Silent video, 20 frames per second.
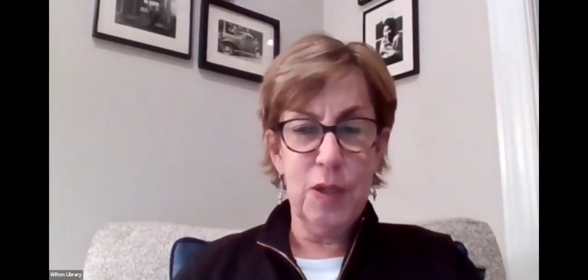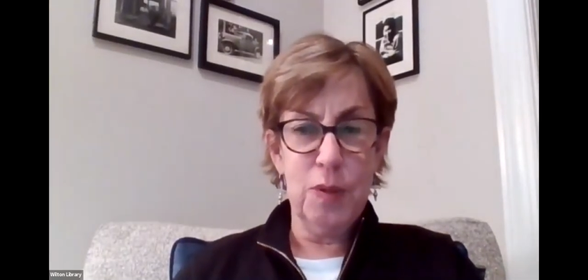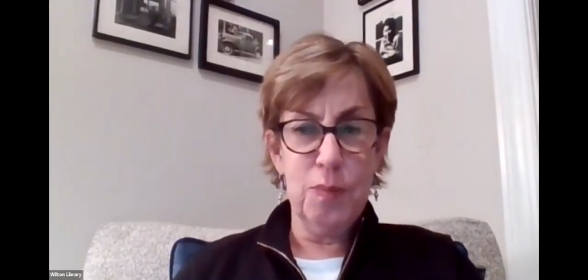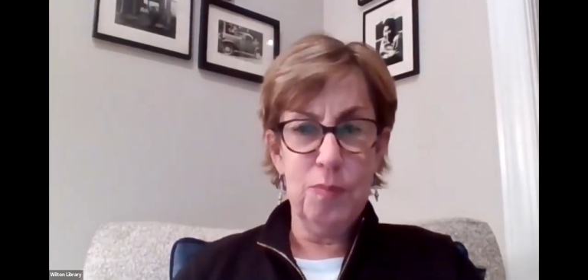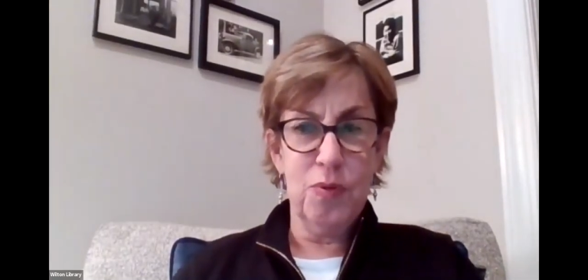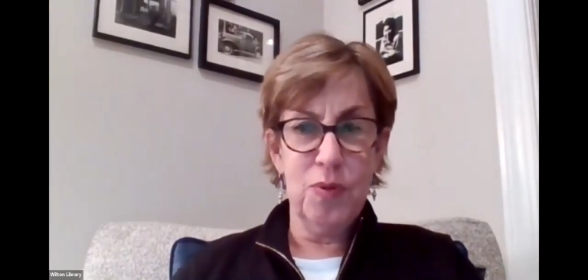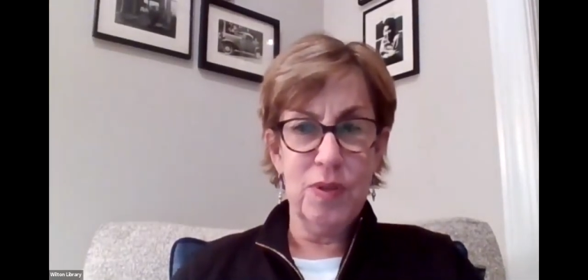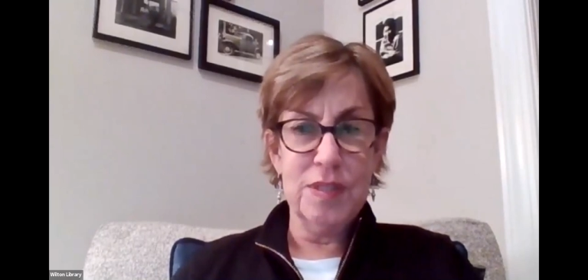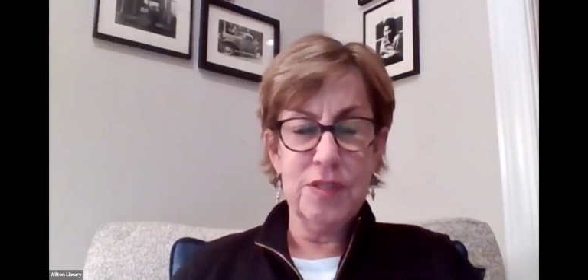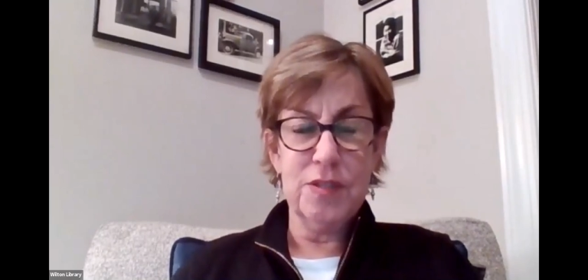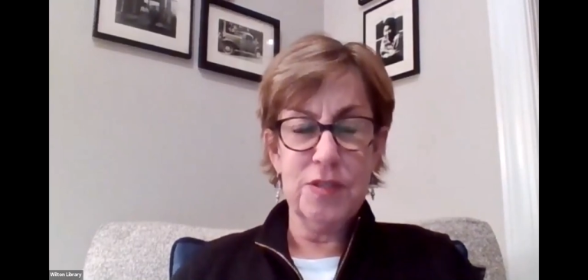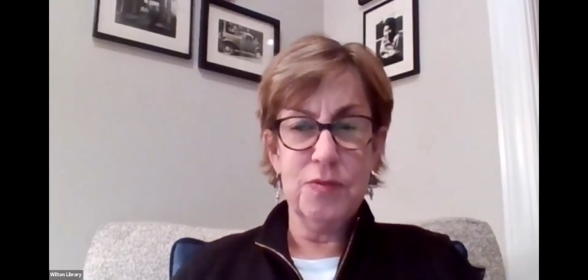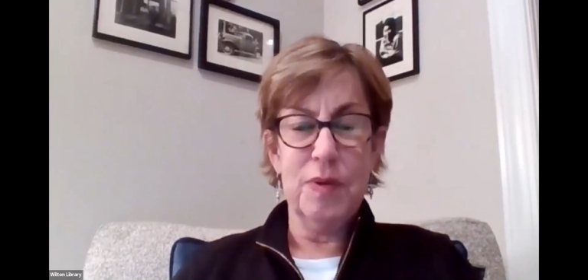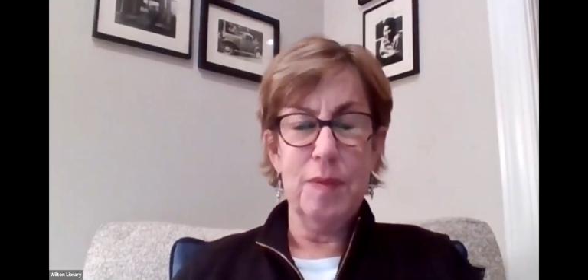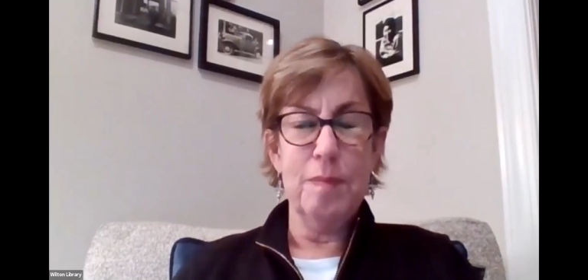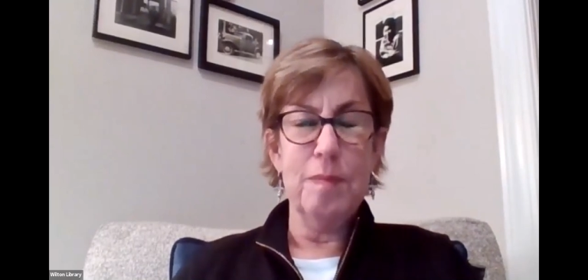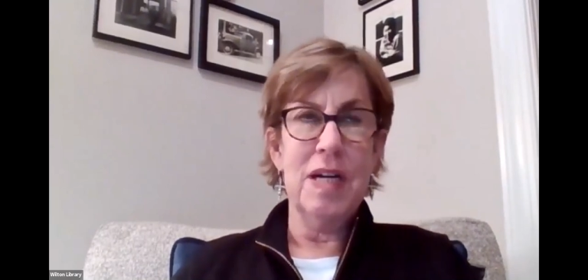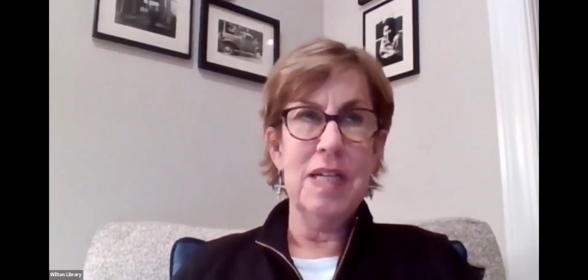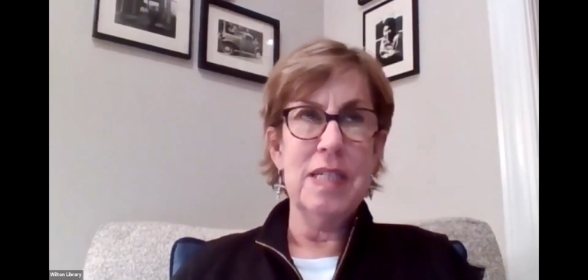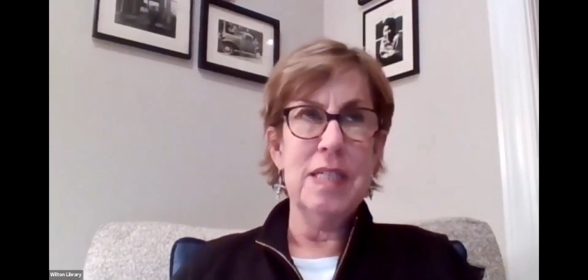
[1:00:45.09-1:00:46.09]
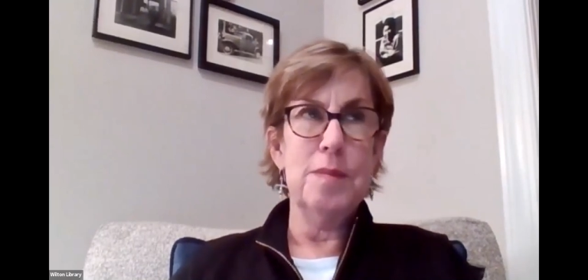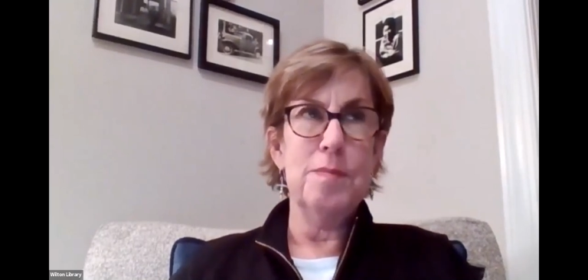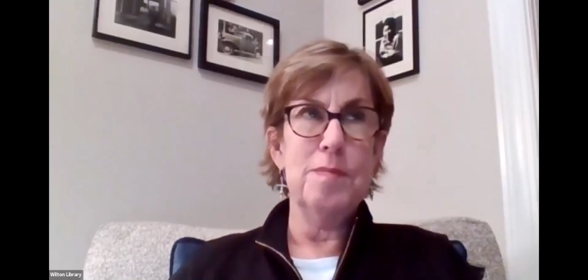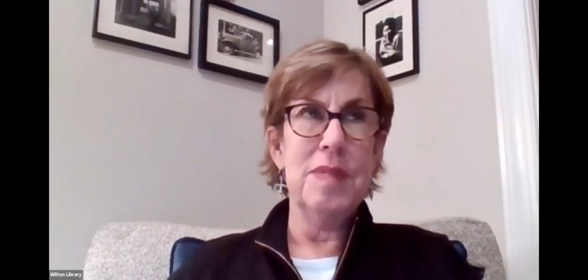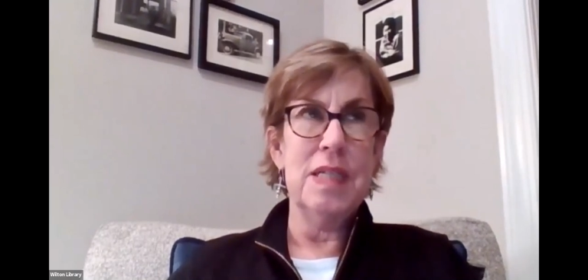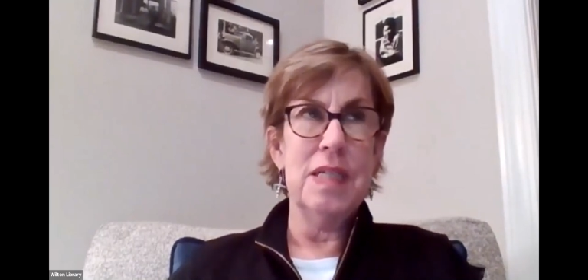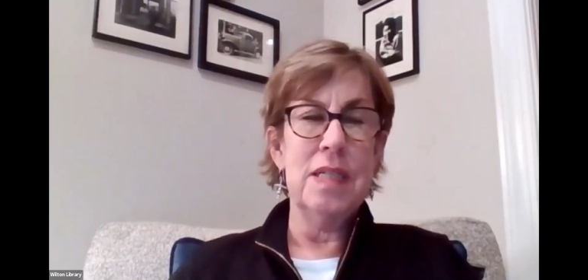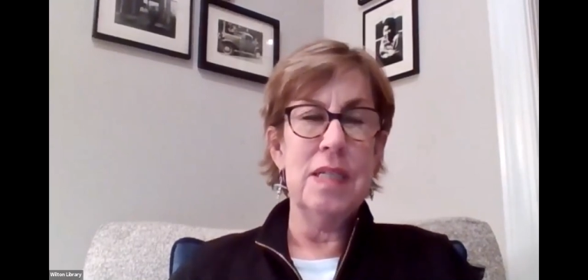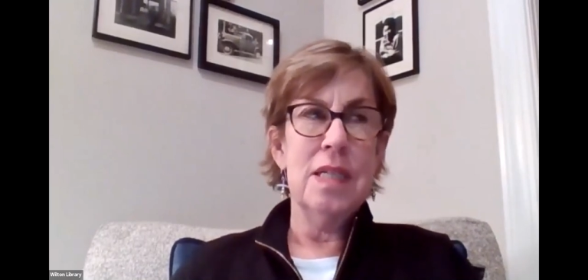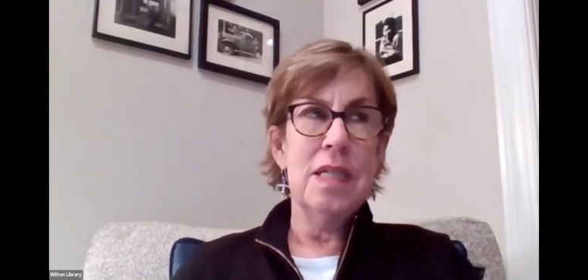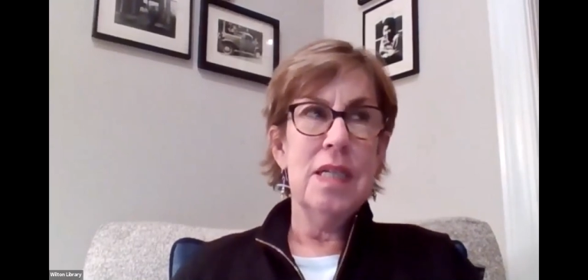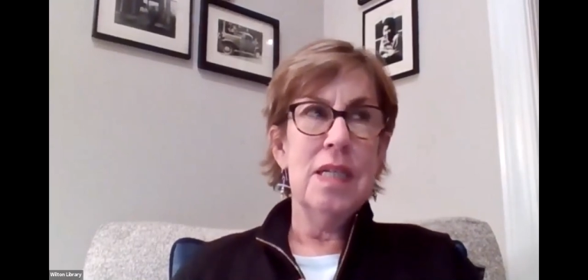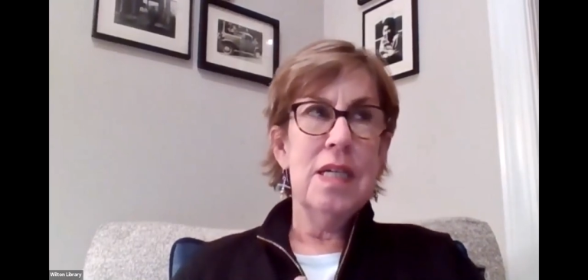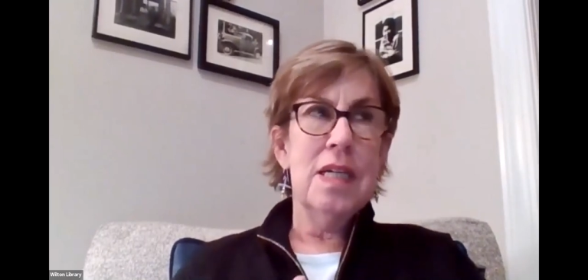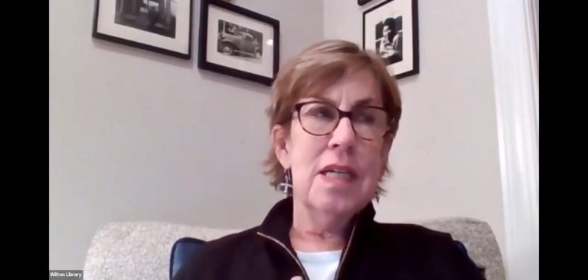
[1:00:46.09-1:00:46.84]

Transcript: airports reminded me